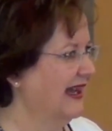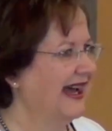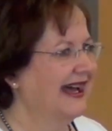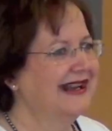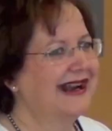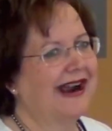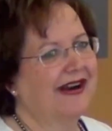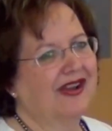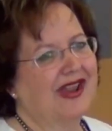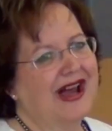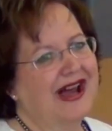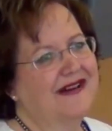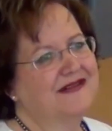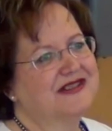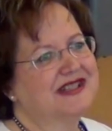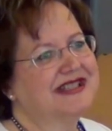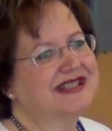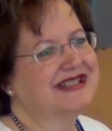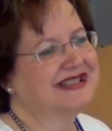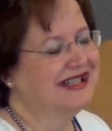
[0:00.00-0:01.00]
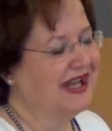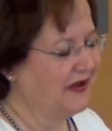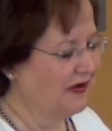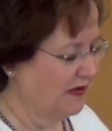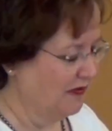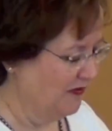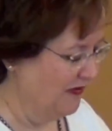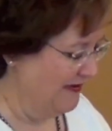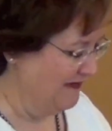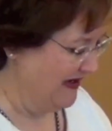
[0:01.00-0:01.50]
and our lives as
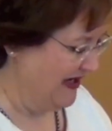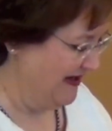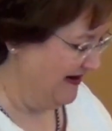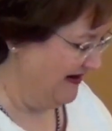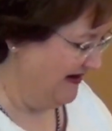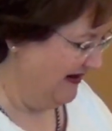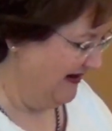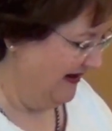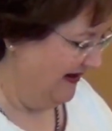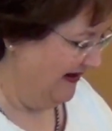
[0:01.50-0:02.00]
Southern women.